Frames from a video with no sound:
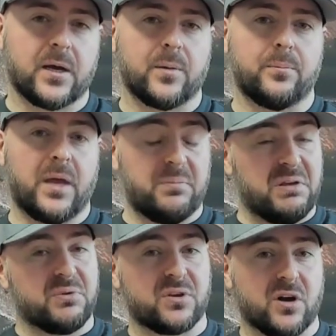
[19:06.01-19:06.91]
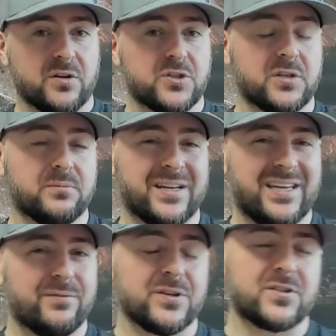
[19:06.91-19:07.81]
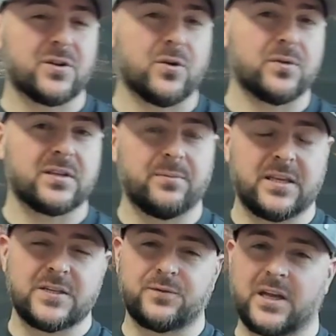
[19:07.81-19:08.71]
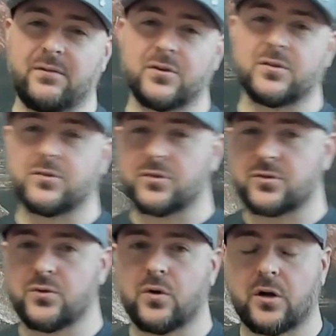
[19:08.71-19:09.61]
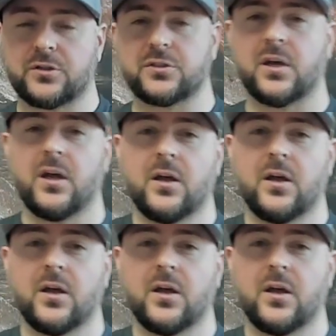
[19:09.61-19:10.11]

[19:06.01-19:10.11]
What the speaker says: Maybe with conching, but even so, some of these flavors are just too harsh